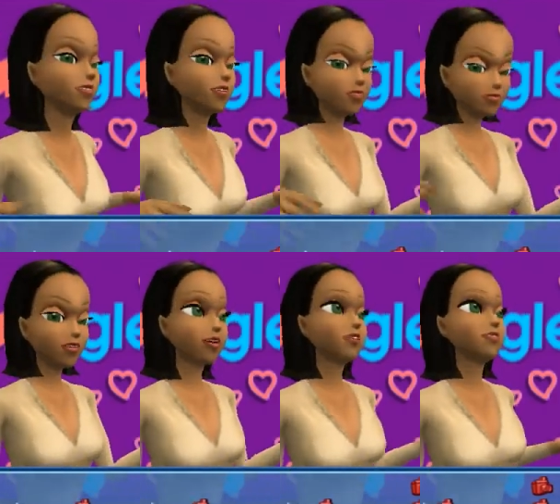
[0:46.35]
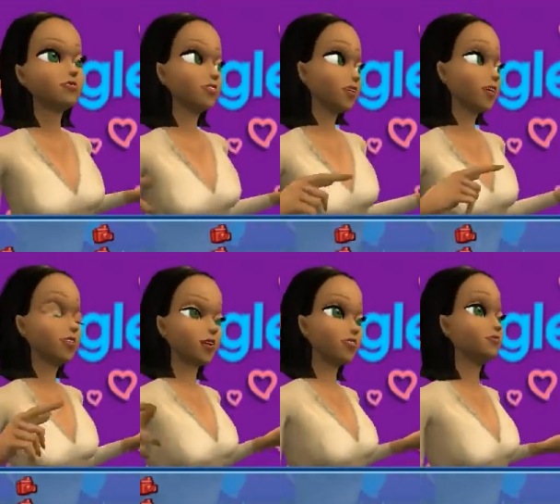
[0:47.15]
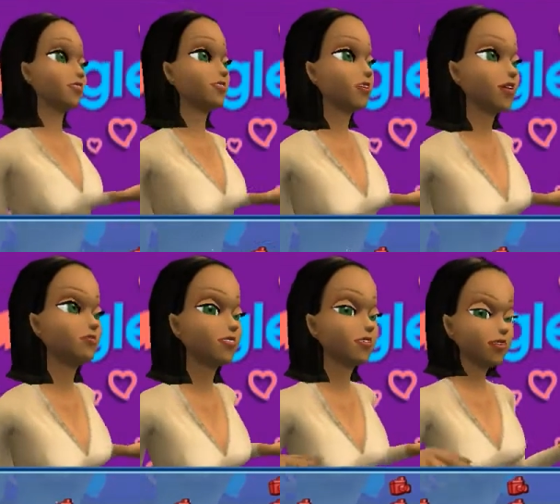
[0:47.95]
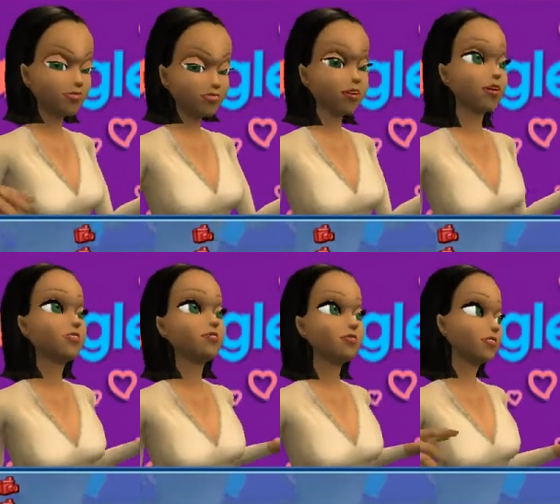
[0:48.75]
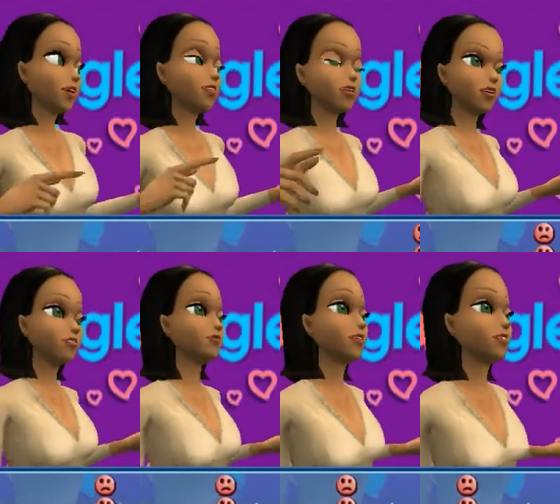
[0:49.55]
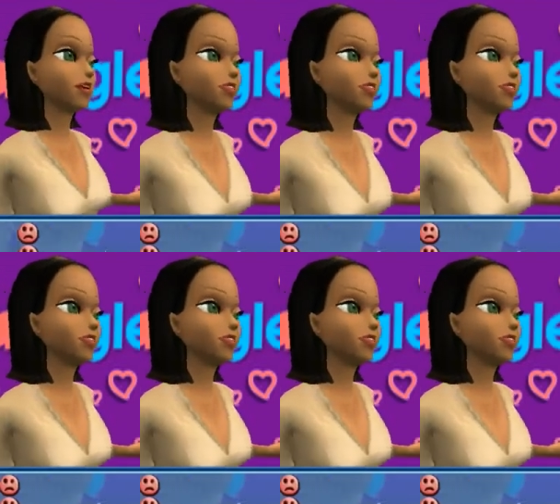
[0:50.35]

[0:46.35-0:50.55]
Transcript: no, not at all. Done a little modeling, some theater, nothing you'd remember, I'm